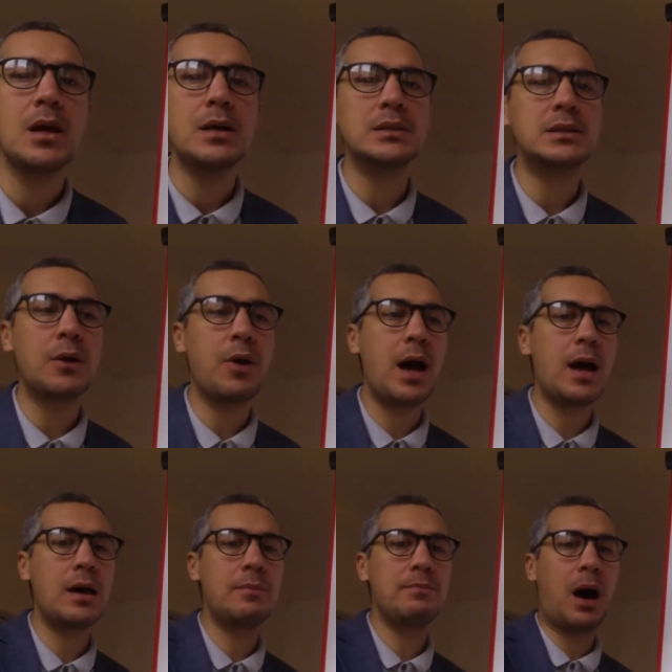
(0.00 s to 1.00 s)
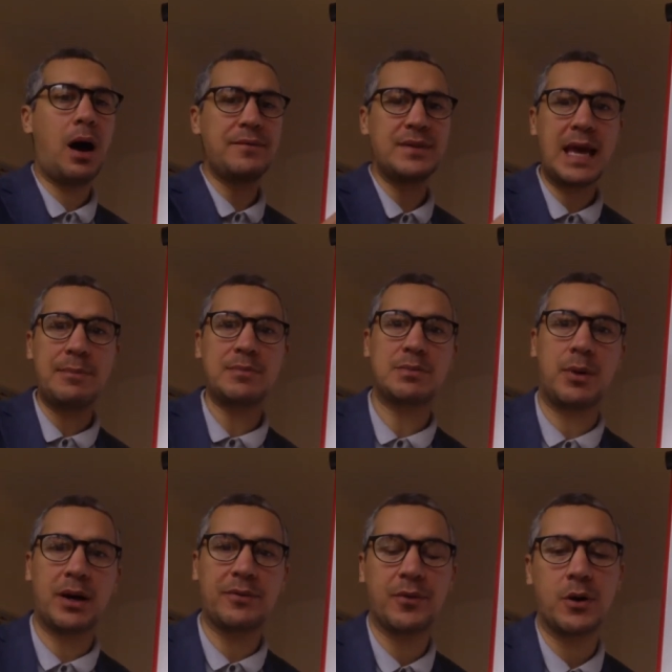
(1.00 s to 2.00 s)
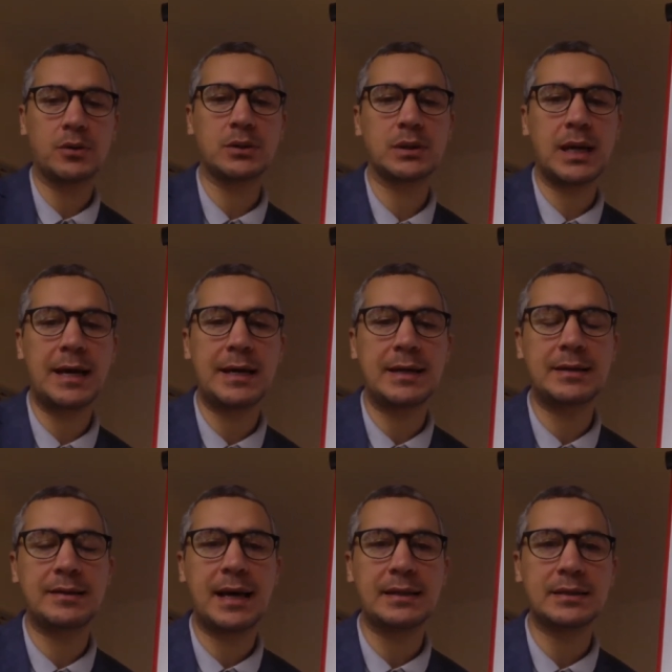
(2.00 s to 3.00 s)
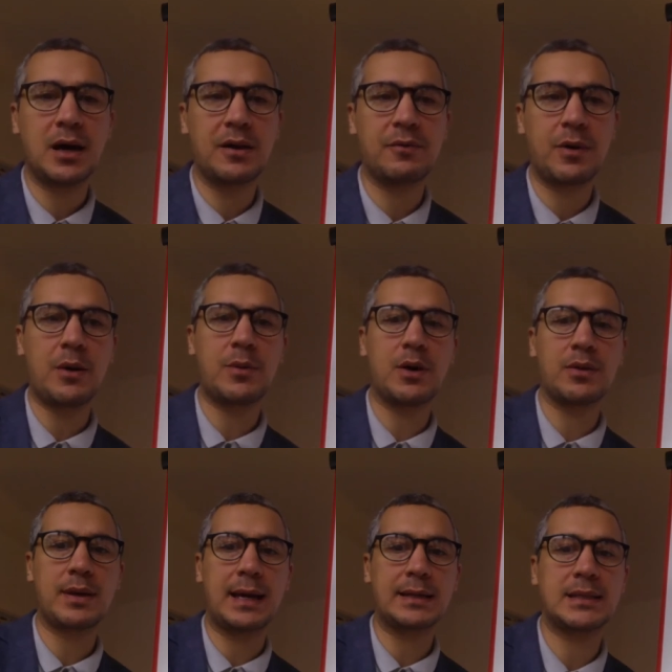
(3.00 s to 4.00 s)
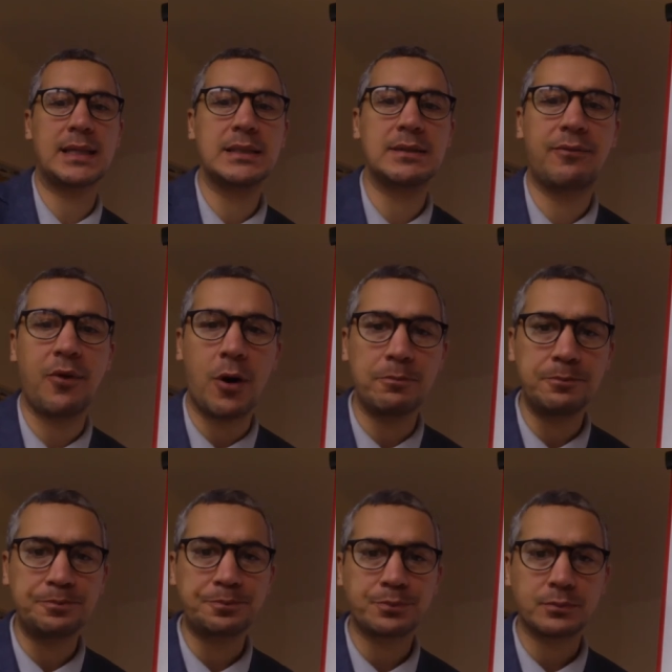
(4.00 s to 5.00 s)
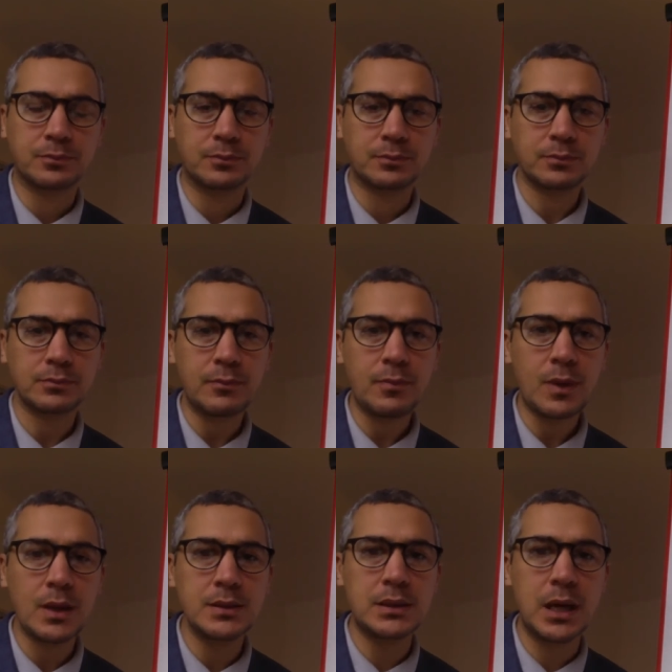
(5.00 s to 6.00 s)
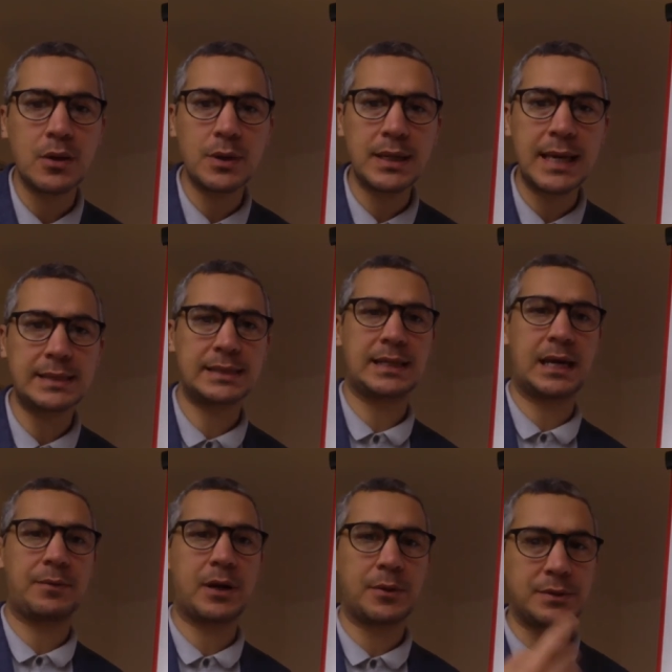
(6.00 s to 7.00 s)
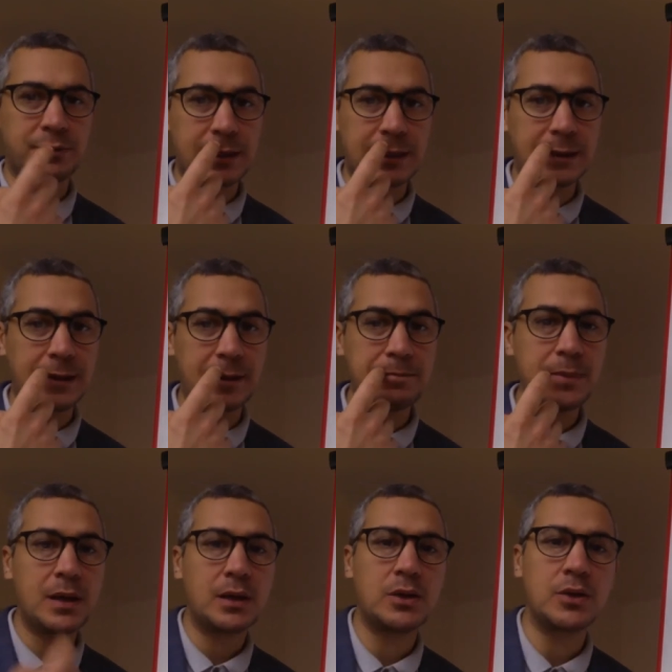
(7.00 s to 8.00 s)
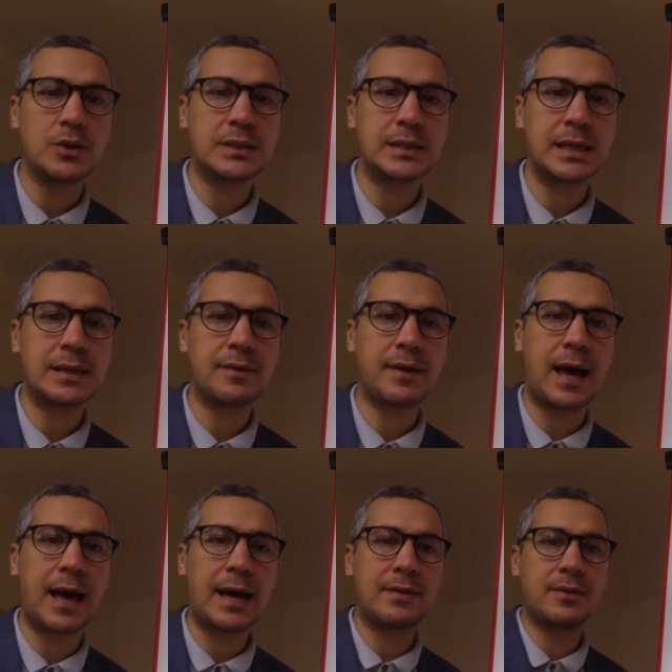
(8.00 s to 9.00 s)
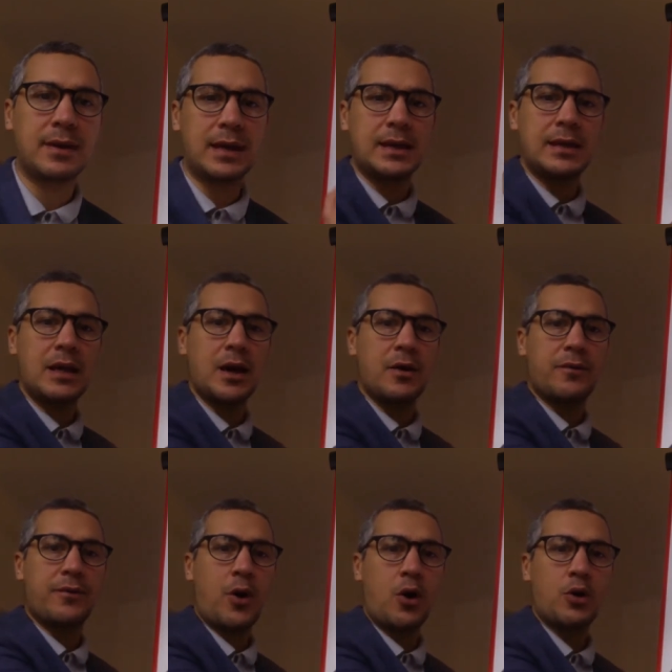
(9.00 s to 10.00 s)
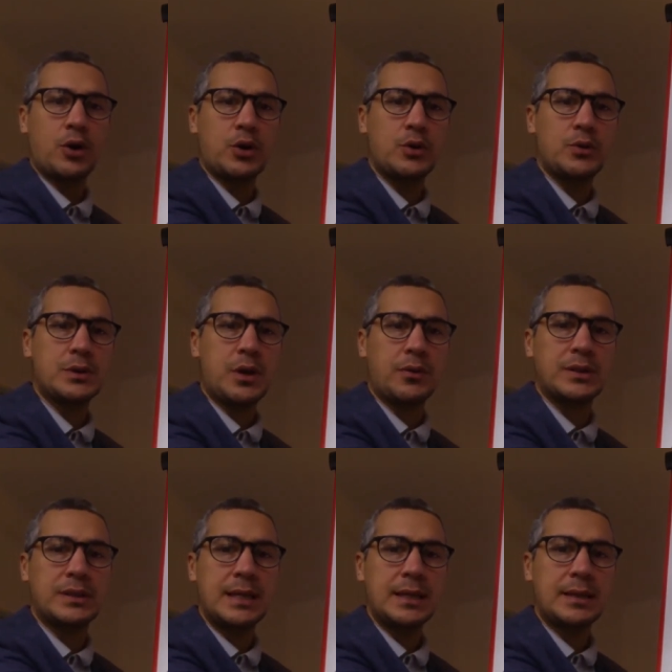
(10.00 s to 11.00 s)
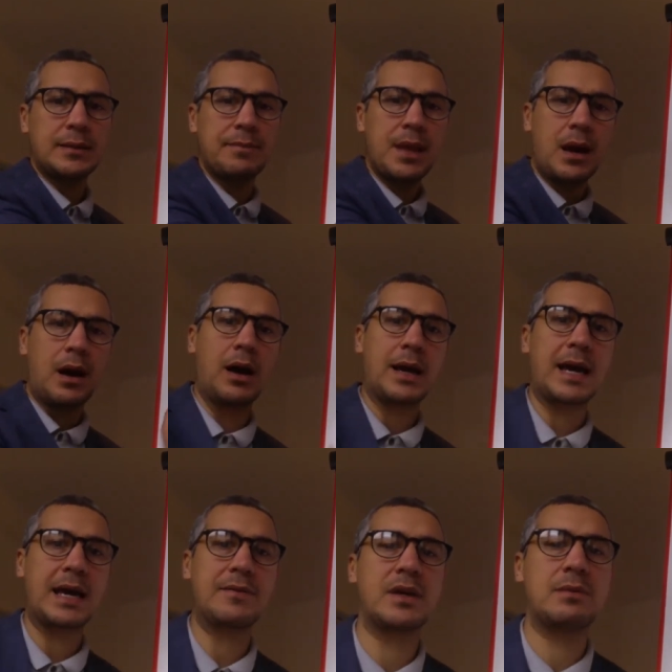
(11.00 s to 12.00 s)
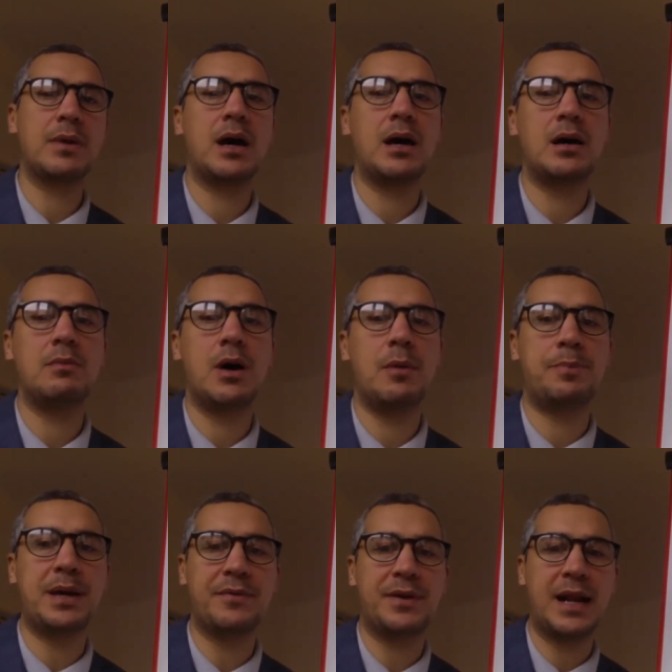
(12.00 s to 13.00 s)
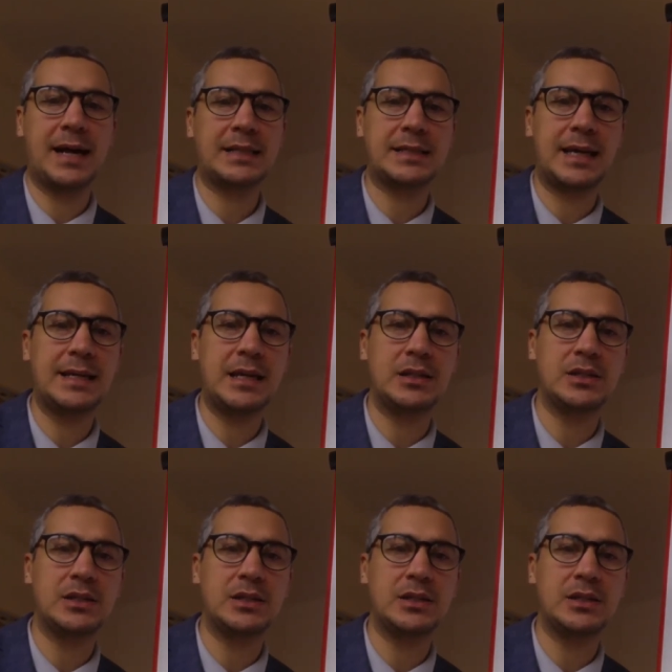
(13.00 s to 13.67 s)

So um, I've named my frogs, and that's kind of where we got the accents from so yesterday when I was reading them, you could see that the frog who's got the stick, I gave him um, a bit of an accent and